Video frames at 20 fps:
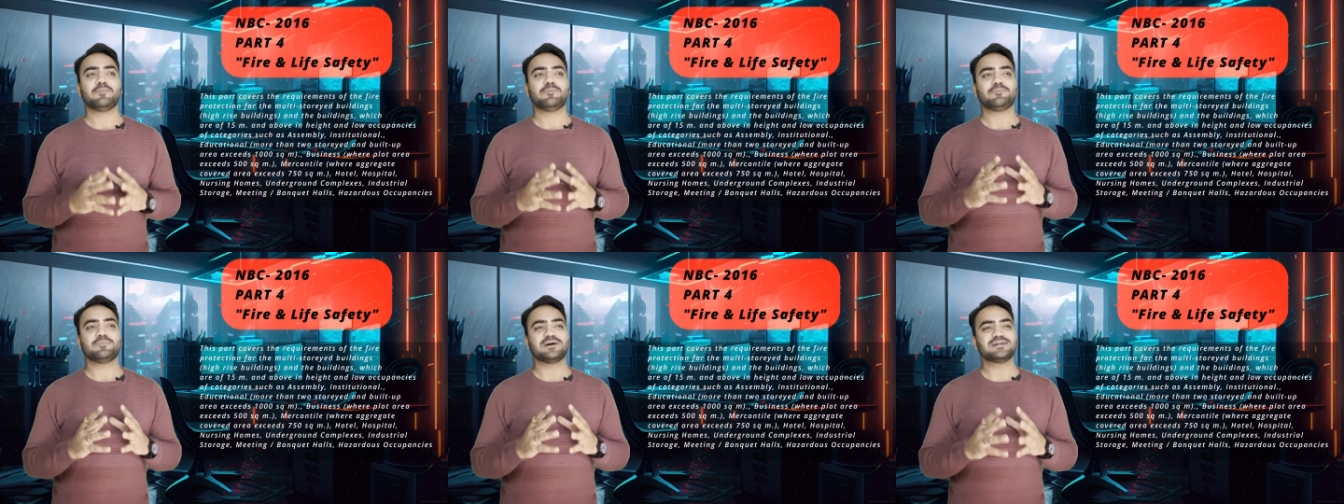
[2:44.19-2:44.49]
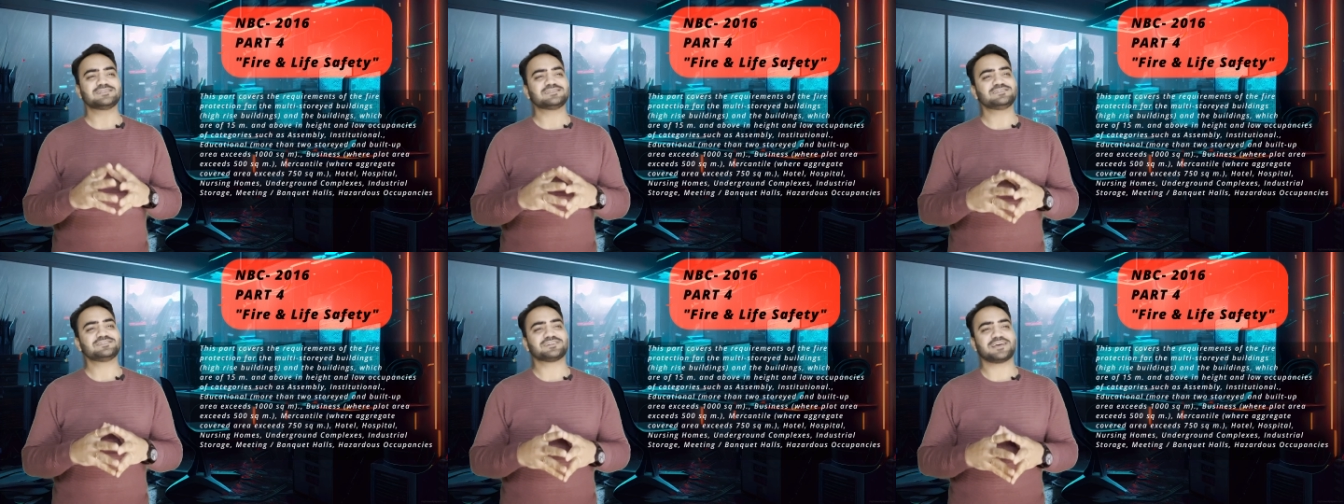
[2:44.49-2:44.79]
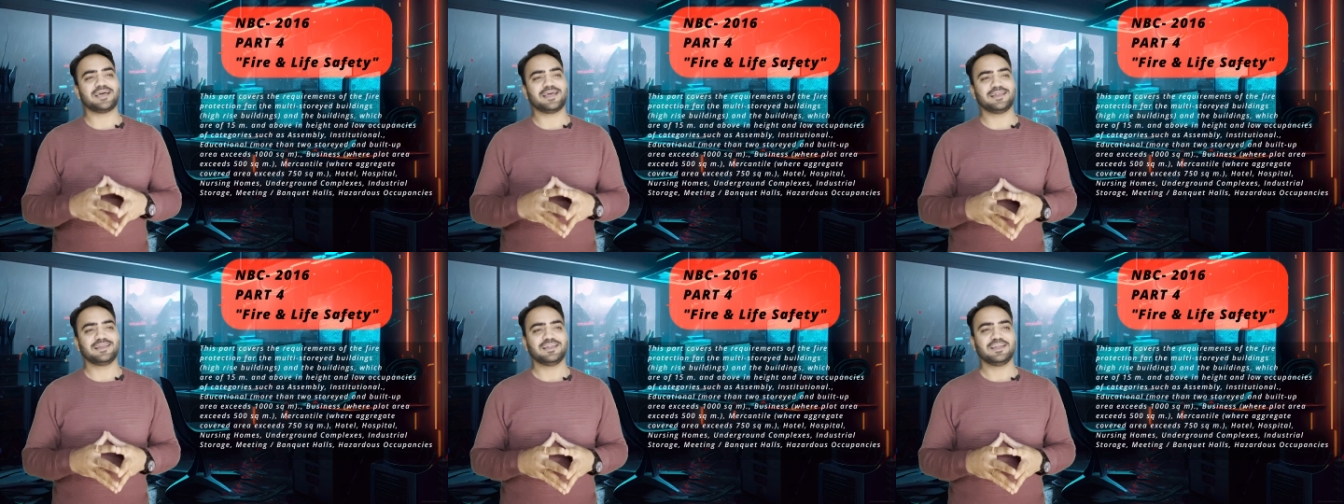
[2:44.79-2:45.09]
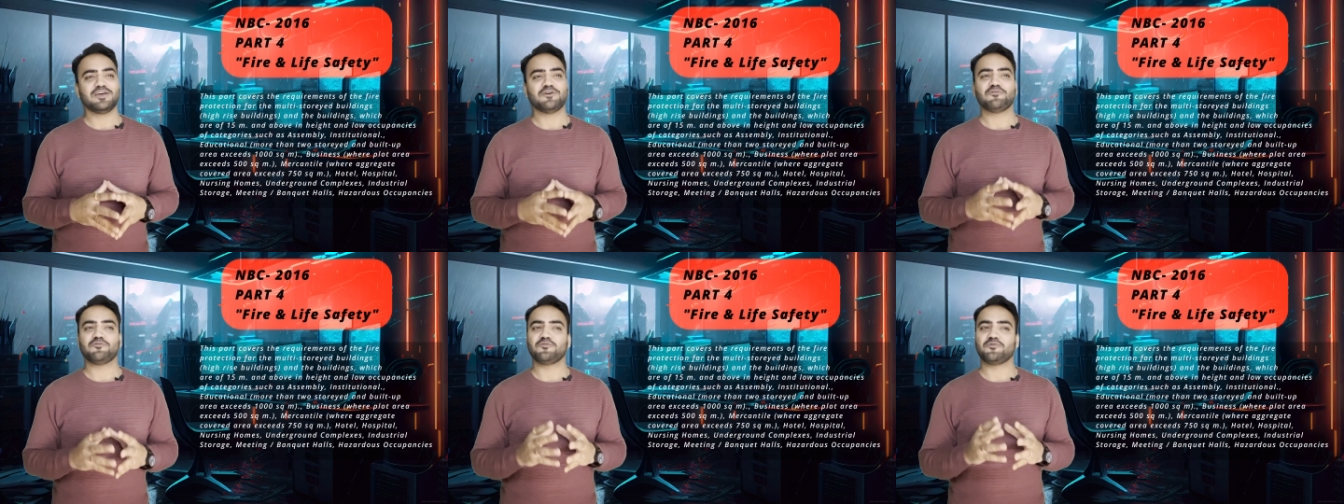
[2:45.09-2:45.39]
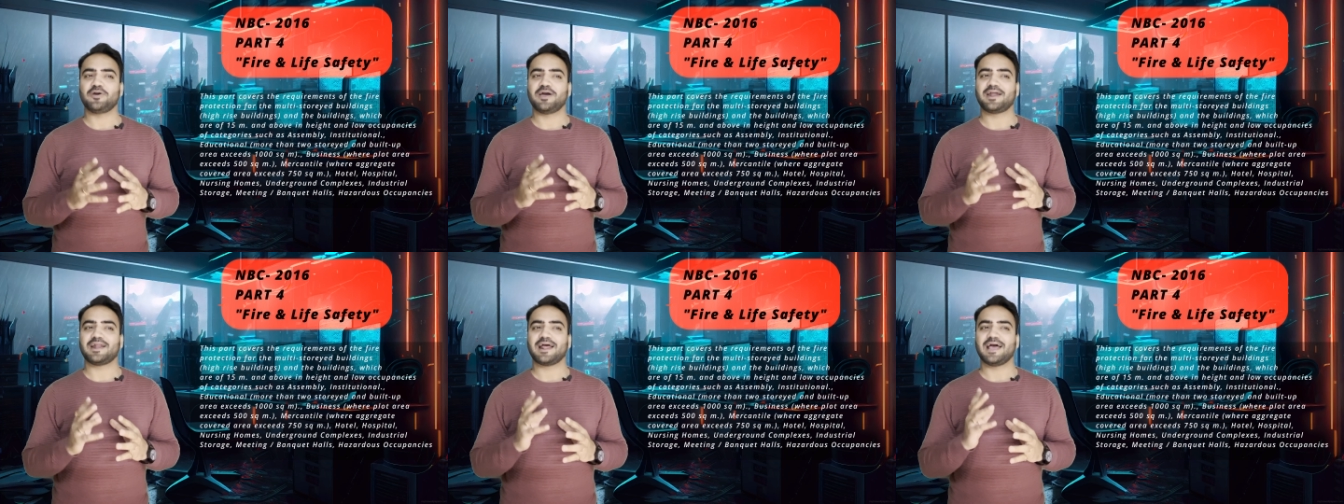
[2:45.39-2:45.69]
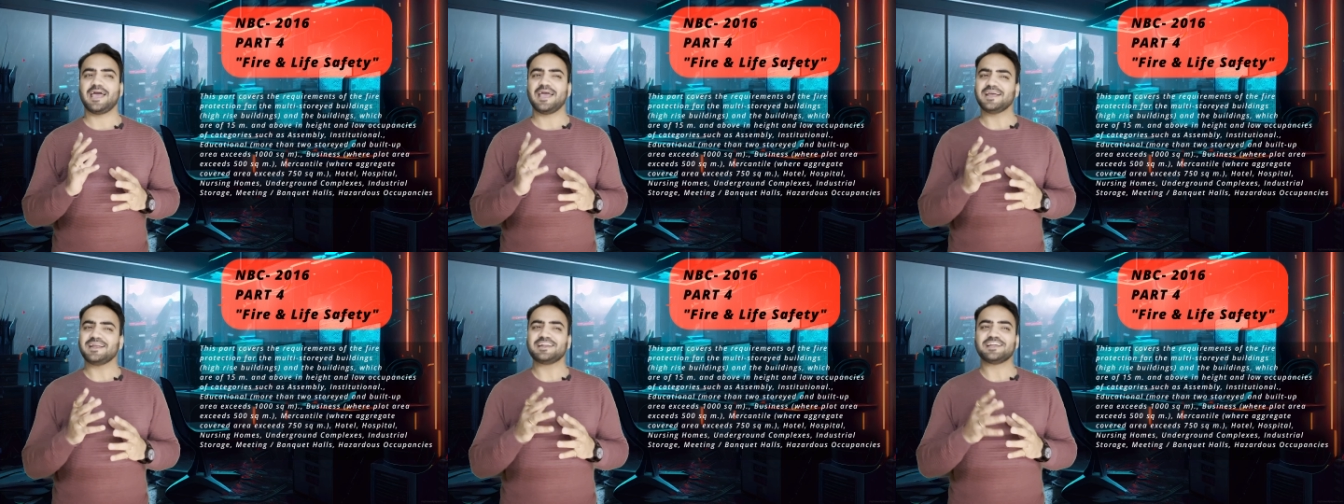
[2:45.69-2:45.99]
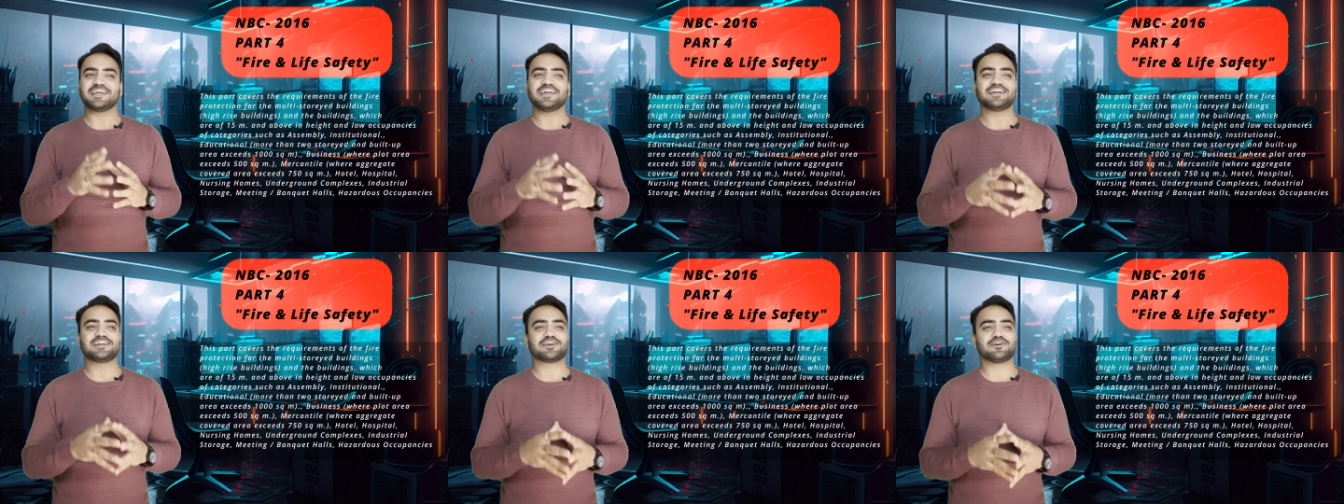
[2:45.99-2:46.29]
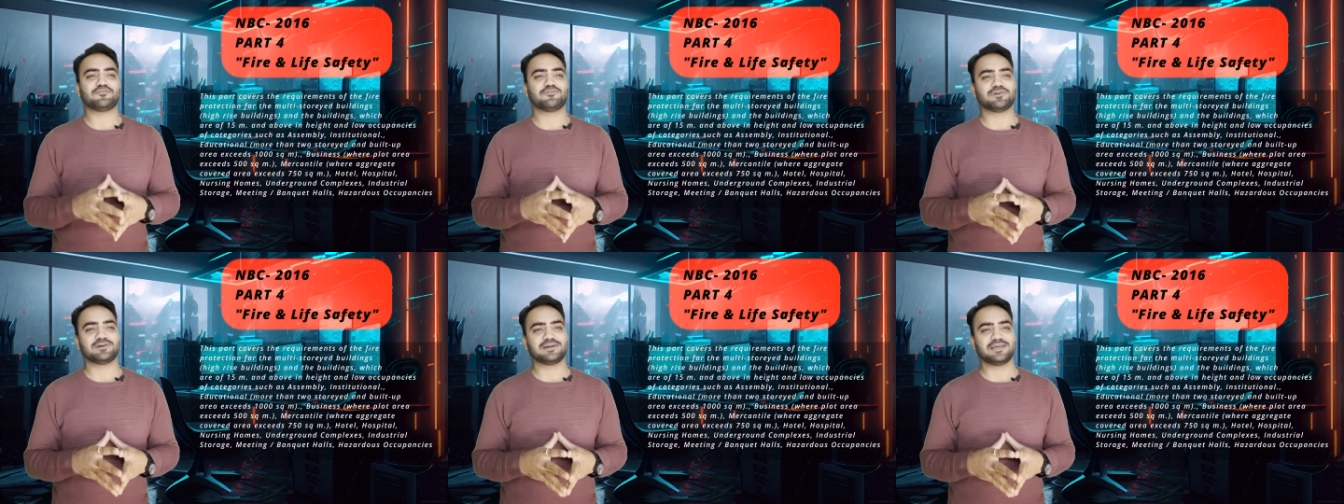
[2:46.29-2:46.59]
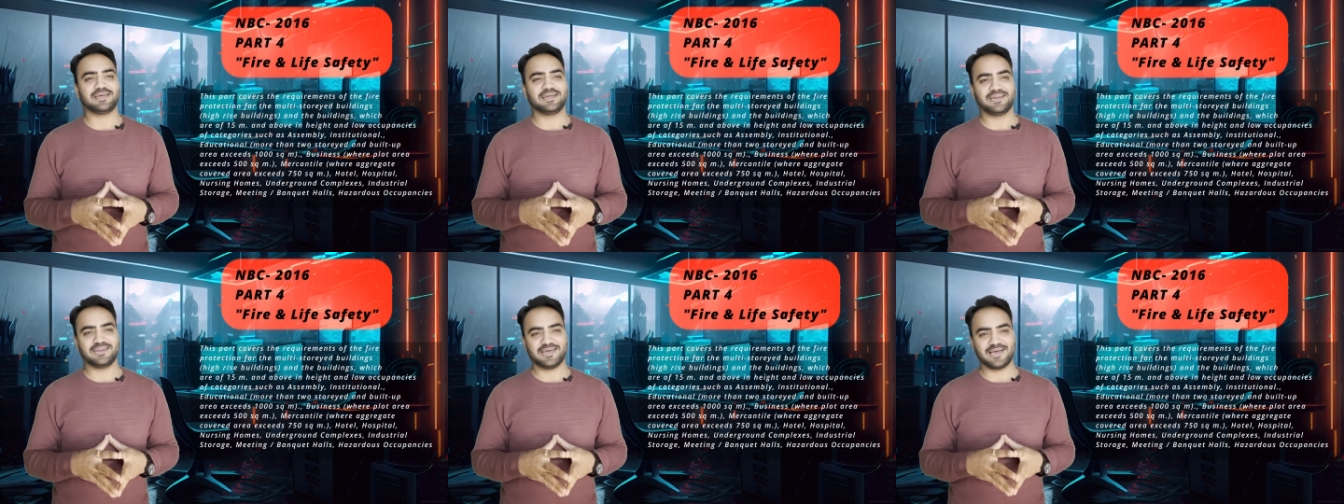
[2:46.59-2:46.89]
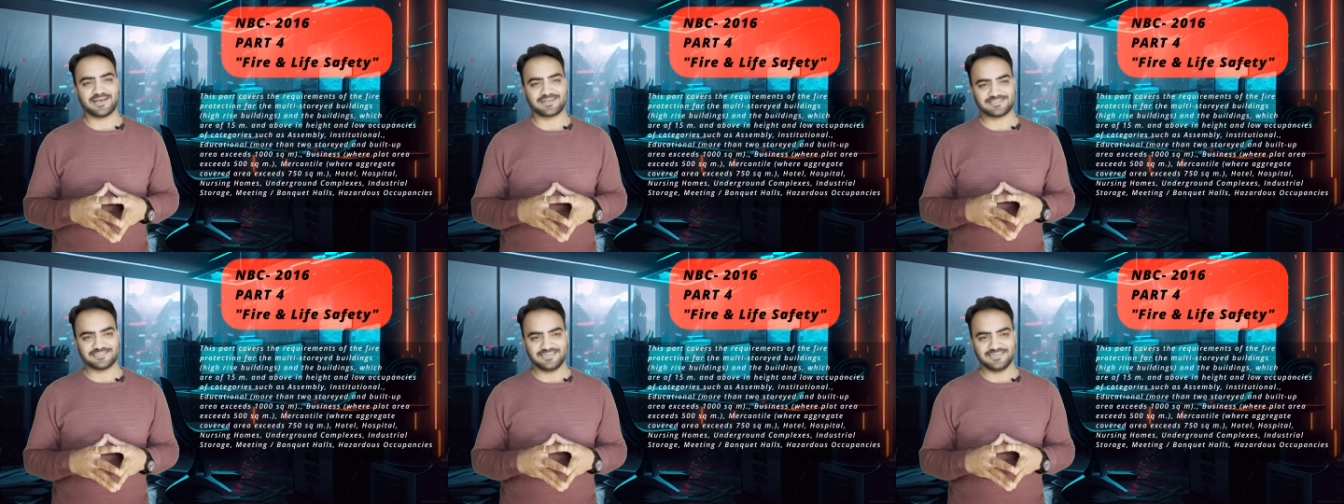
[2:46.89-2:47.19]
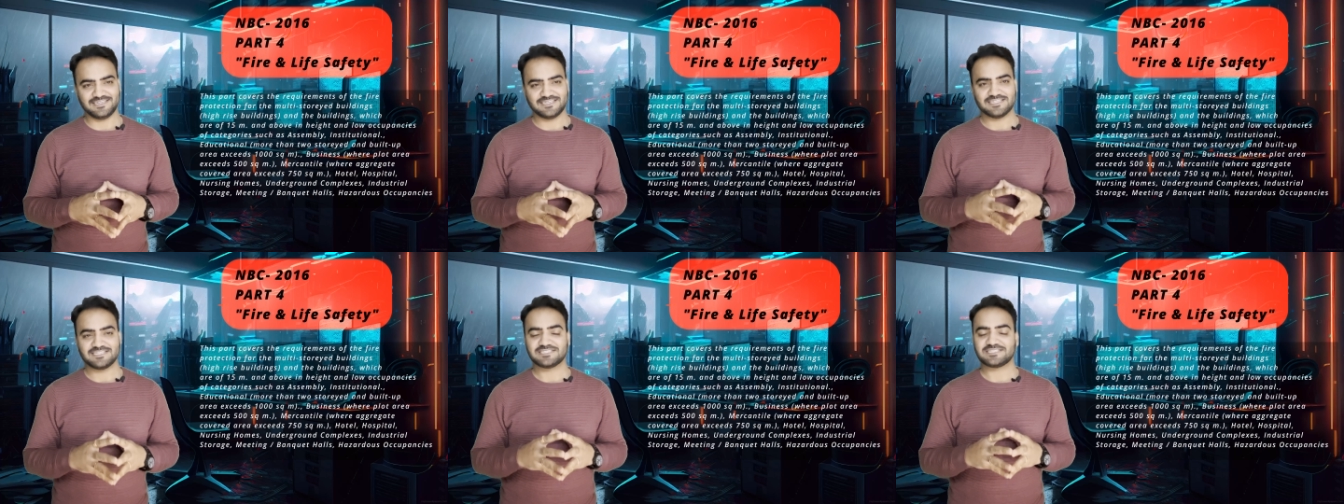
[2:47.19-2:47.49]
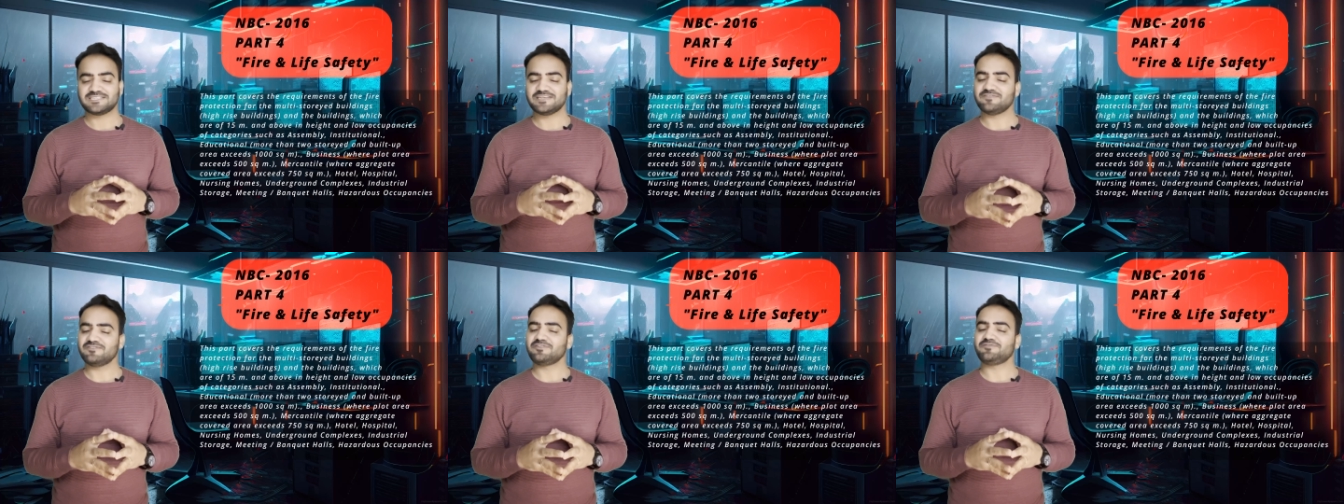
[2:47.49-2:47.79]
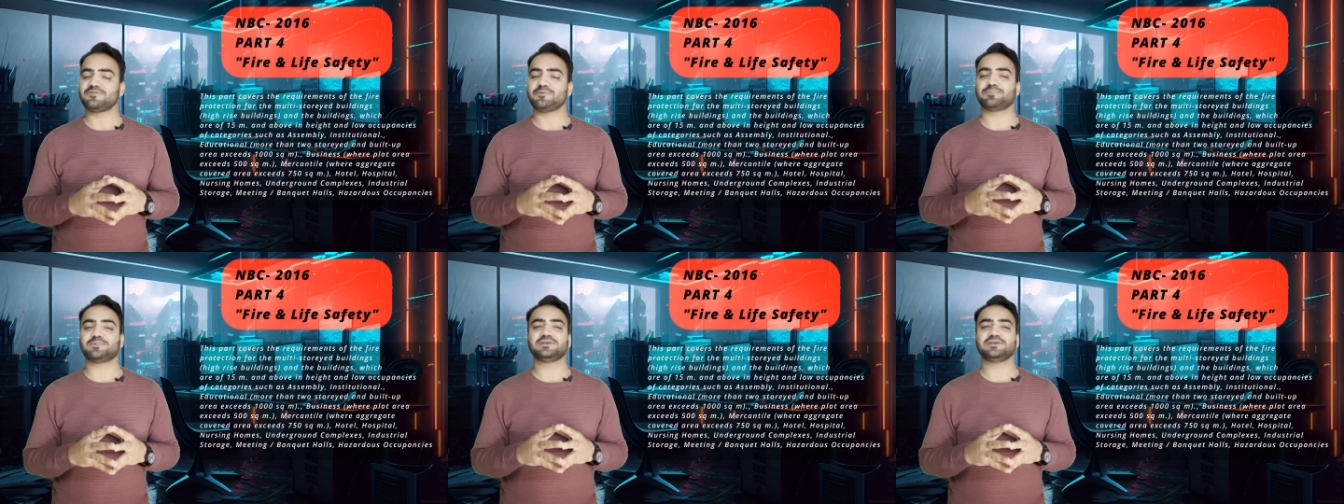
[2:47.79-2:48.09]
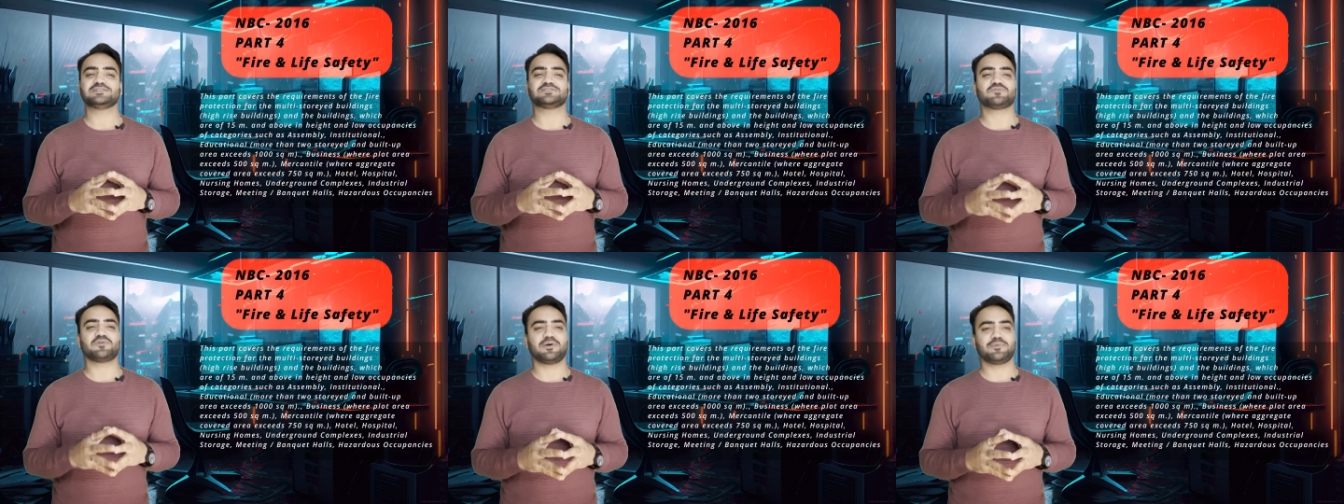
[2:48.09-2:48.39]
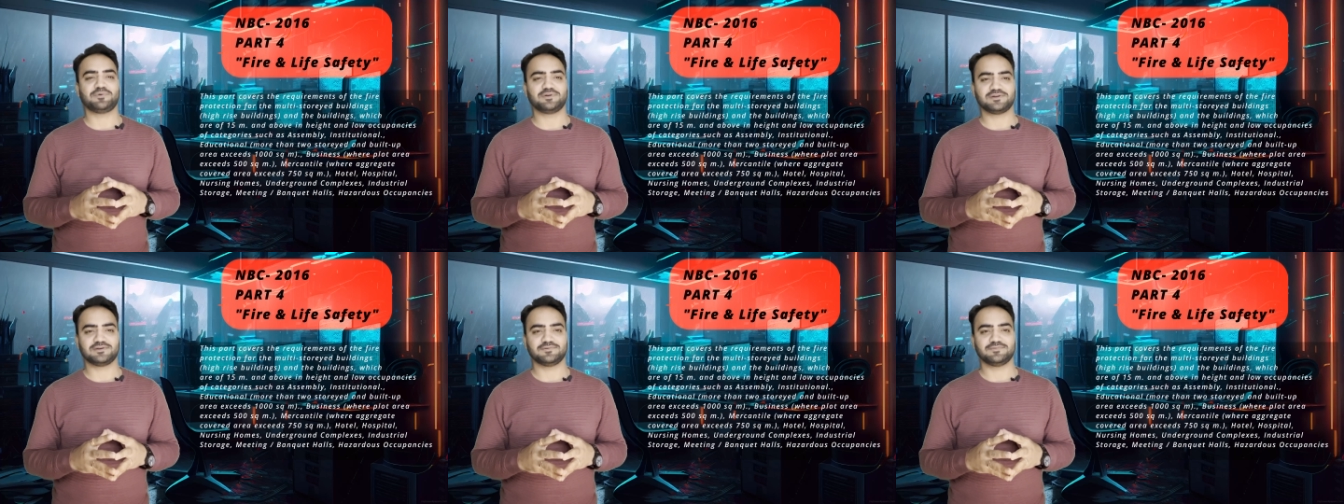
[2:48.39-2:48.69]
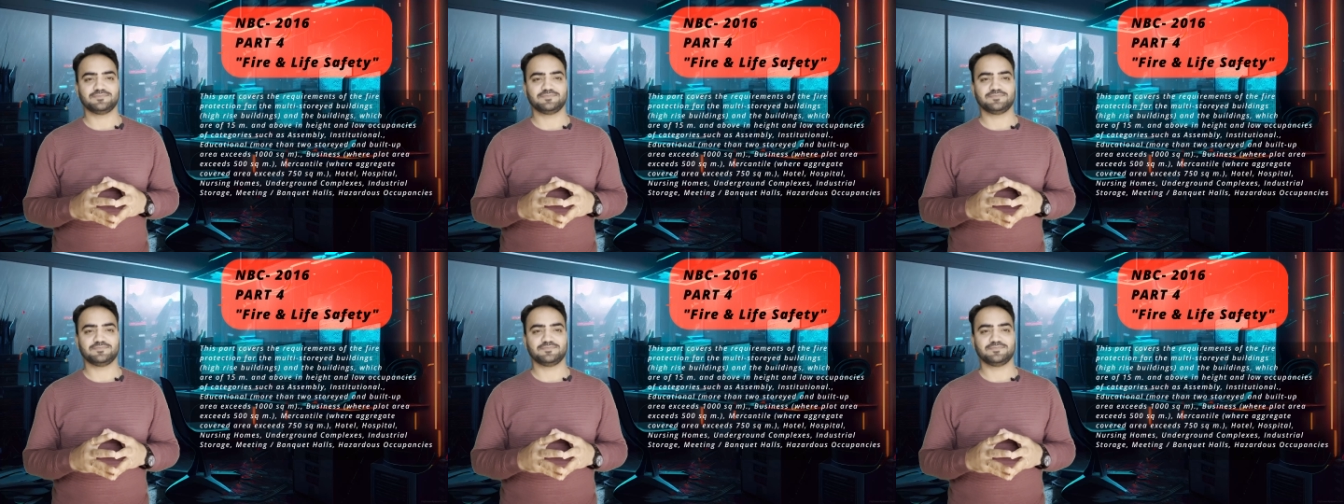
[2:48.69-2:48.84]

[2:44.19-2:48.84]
mercantile where aggregate covered area exceeds 750 square meter.